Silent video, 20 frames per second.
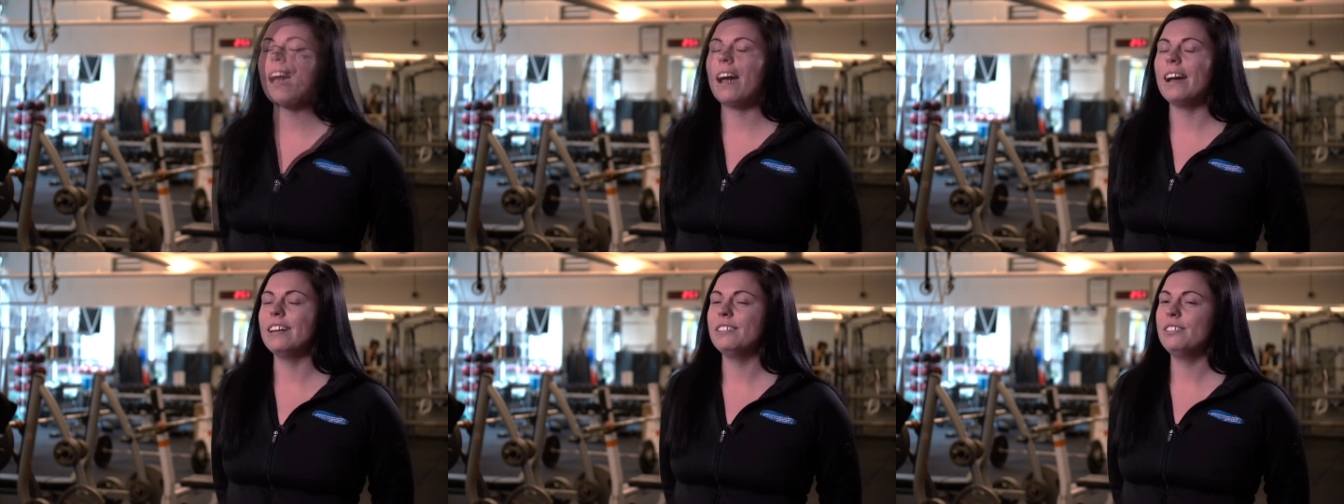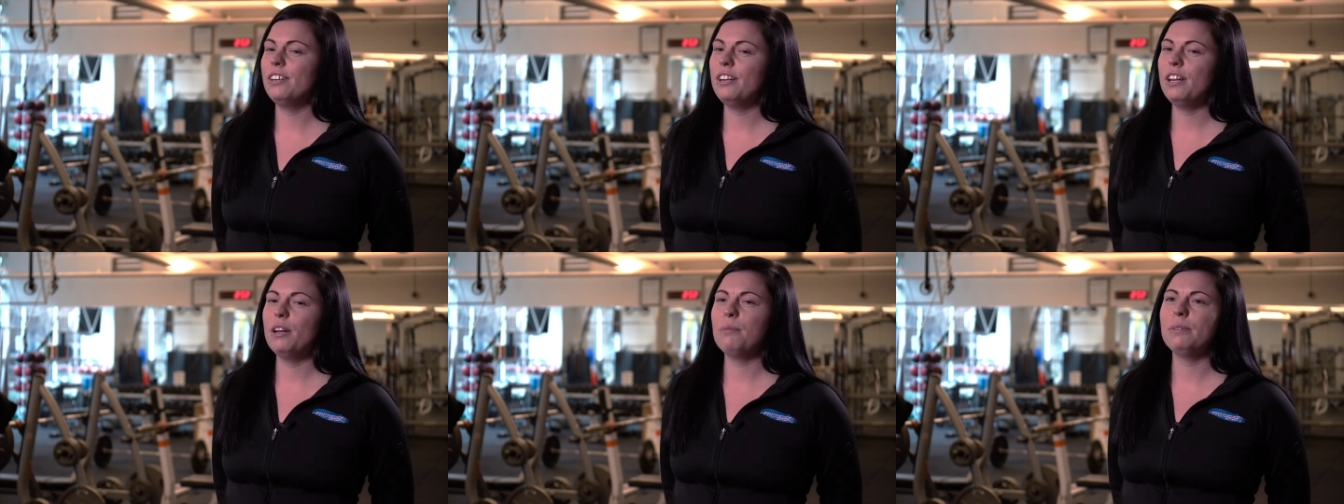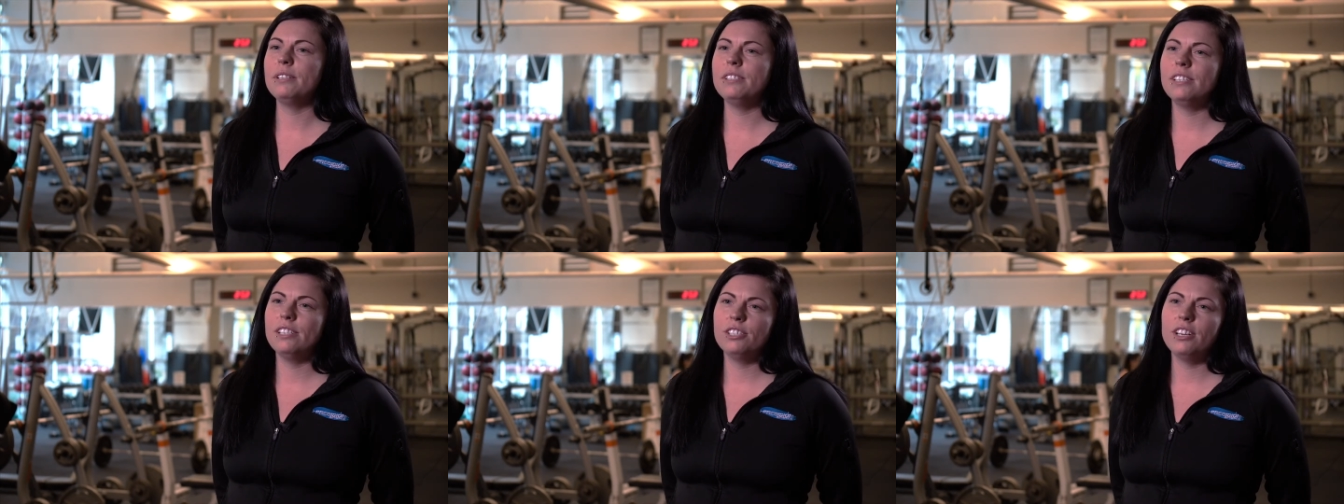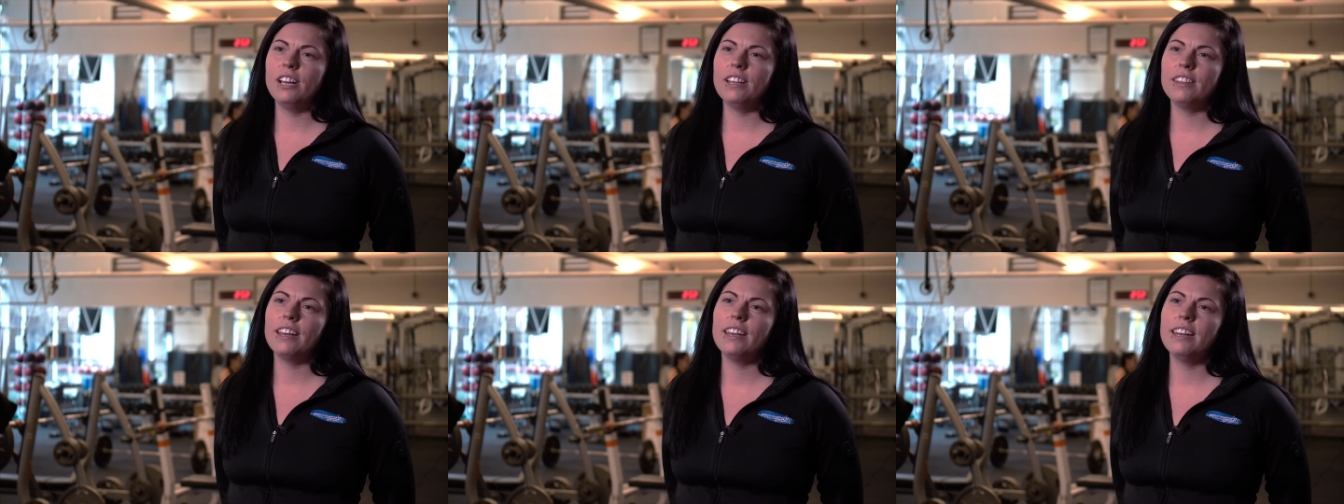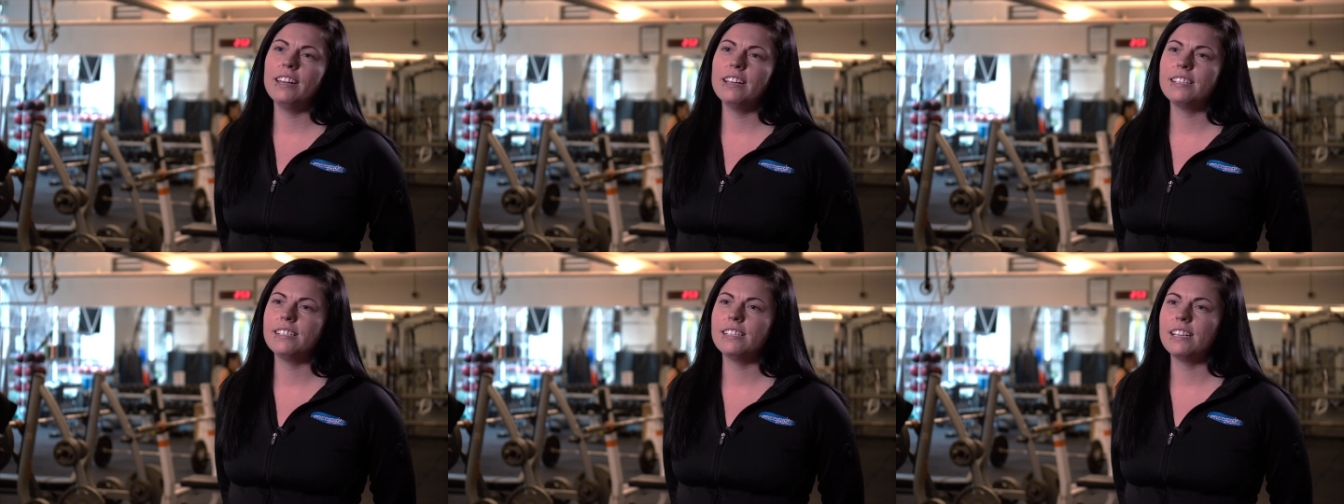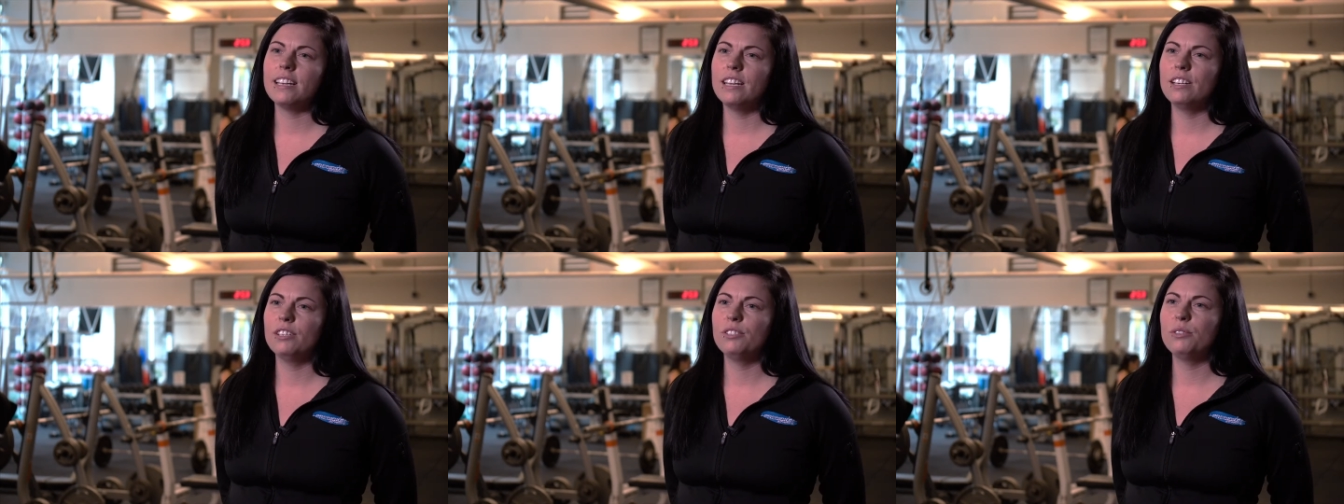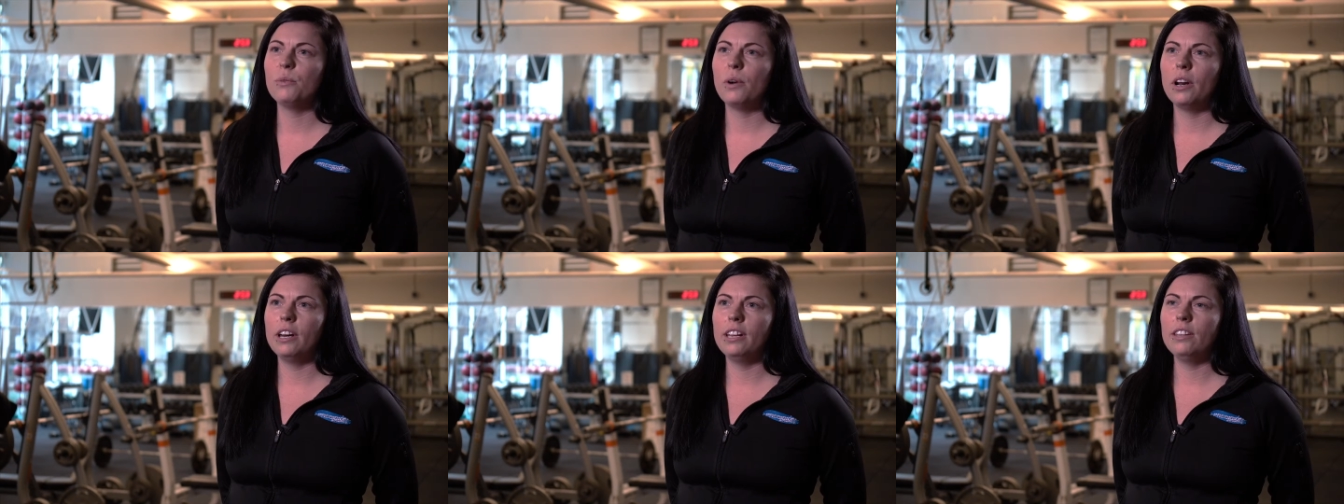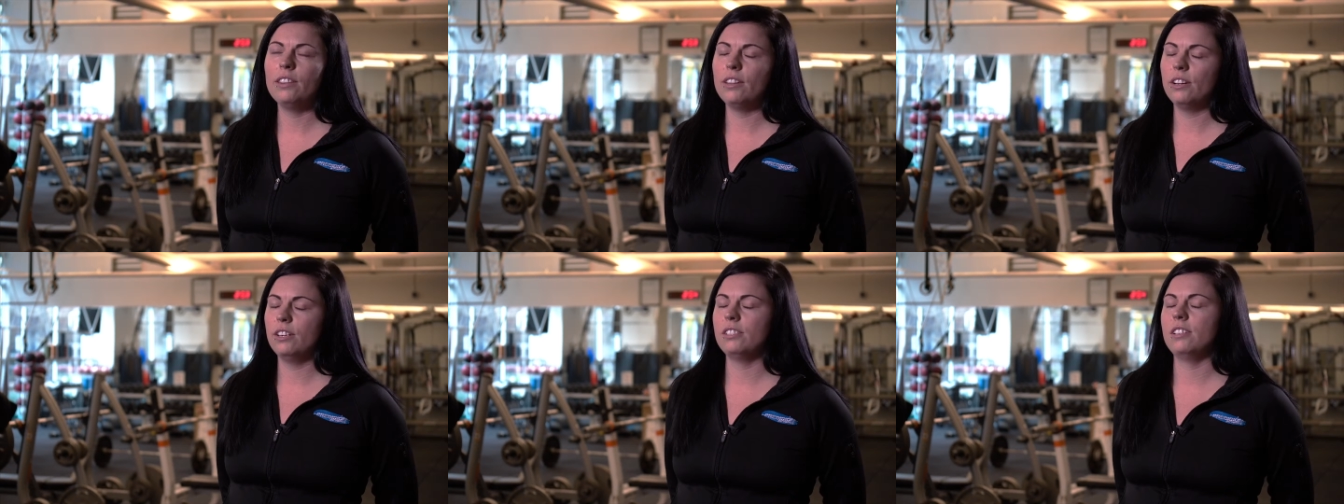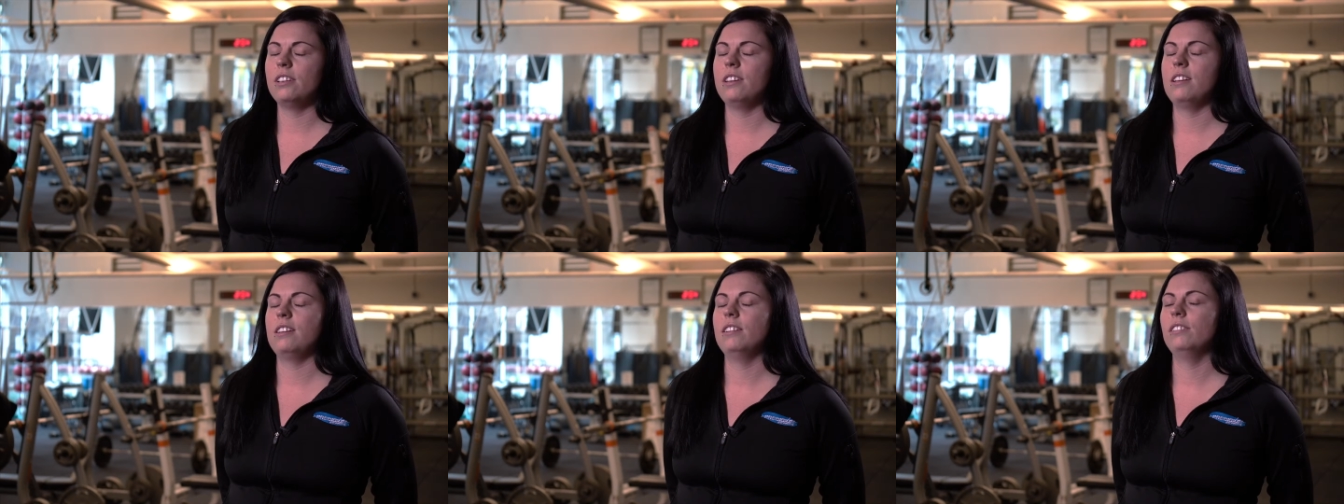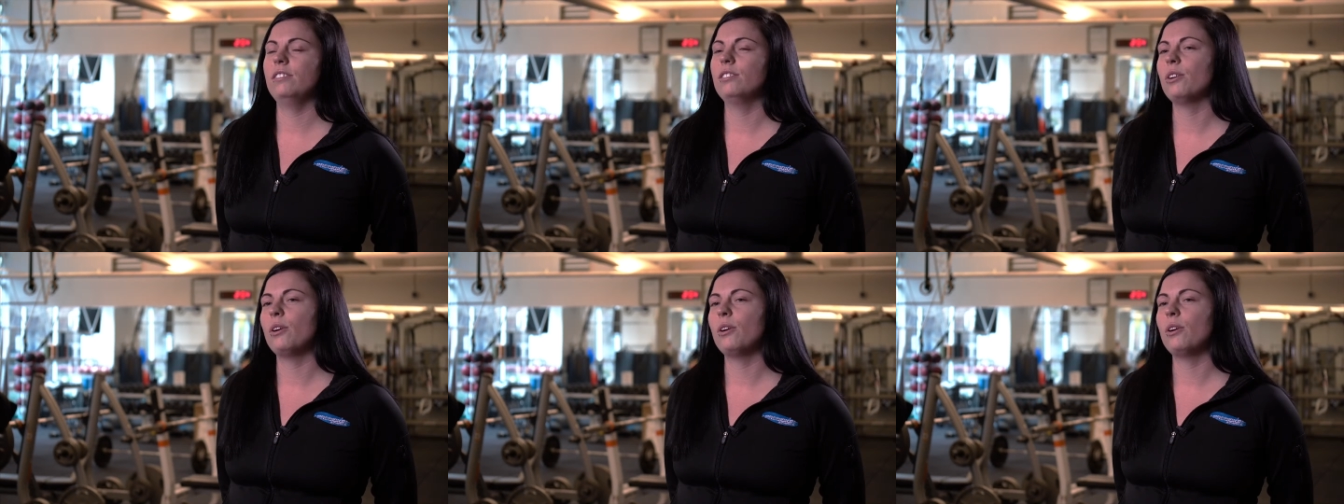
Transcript: I started at Precision Athletics in 2013,